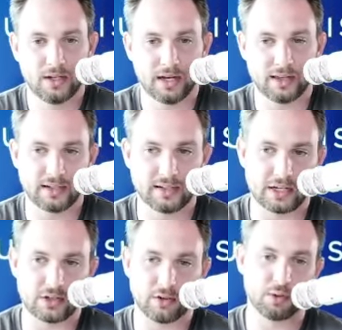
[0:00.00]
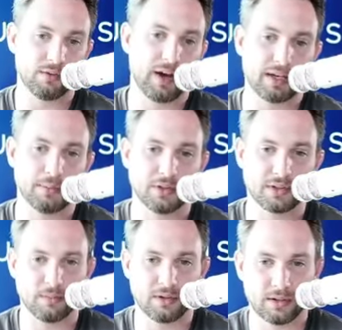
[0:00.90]
I think is actually really valuable and
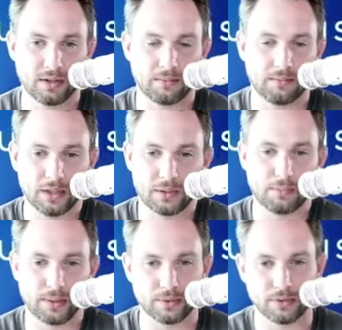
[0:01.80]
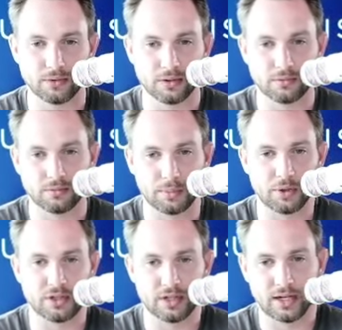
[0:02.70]
something that, people do
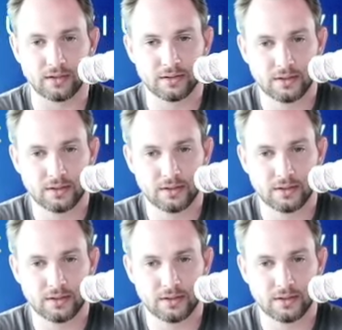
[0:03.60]
appreciate.